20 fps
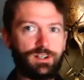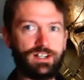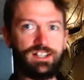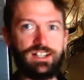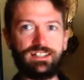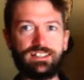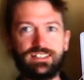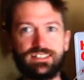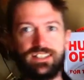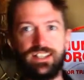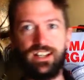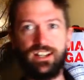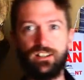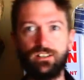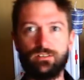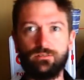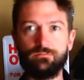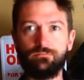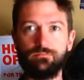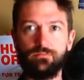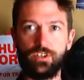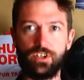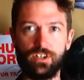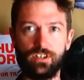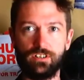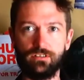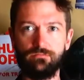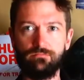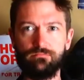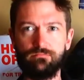I like this angle? Sure.
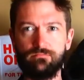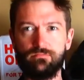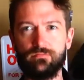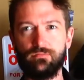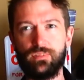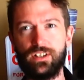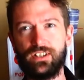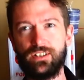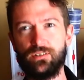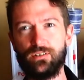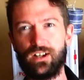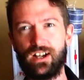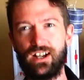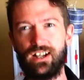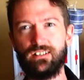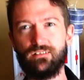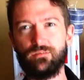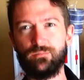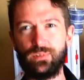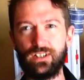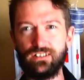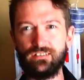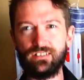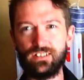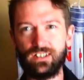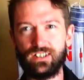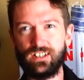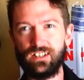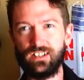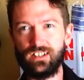Am I too high? My
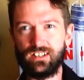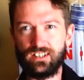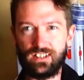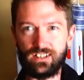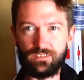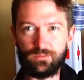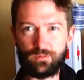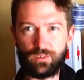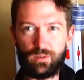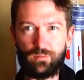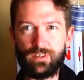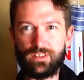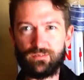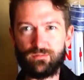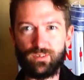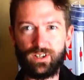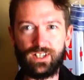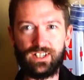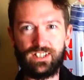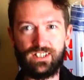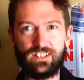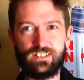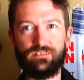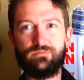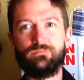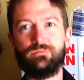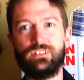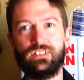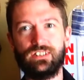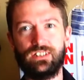frame is right here.
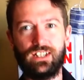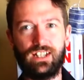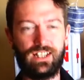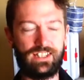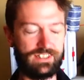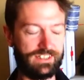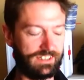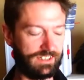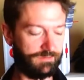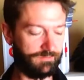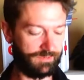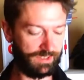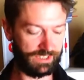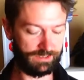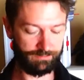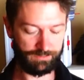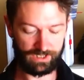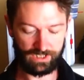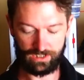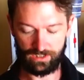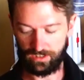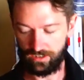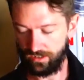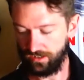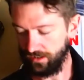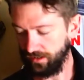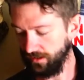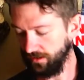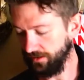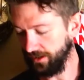I don't think I'm fine.
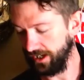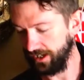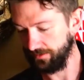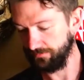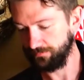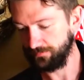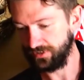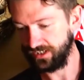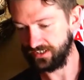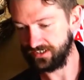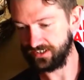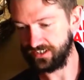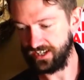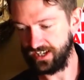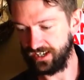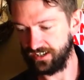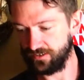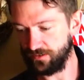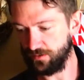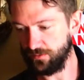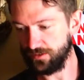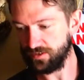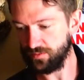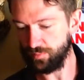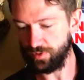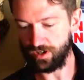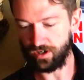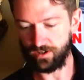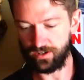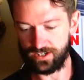Okay, as I say, as always, the
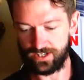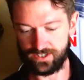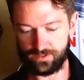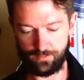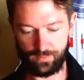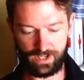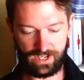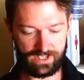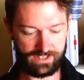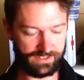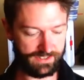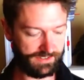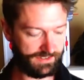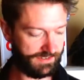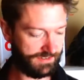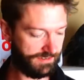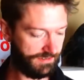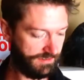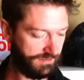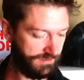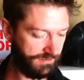bar is a mess.